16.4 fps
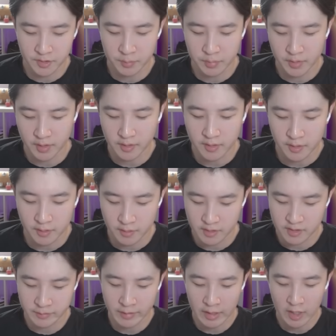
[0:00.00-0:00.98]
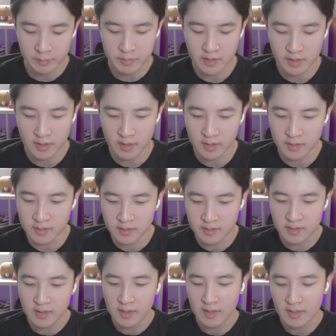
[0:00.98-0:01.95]
pretty curious about
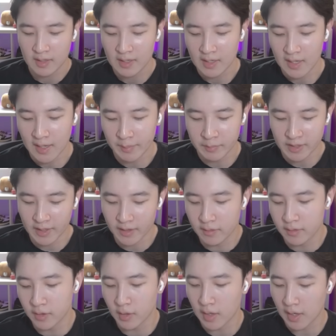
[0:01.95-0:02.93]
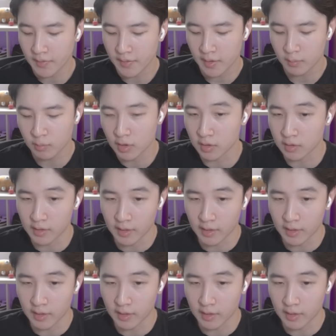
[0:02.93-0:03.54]
because, I mean, I don't know how that would work.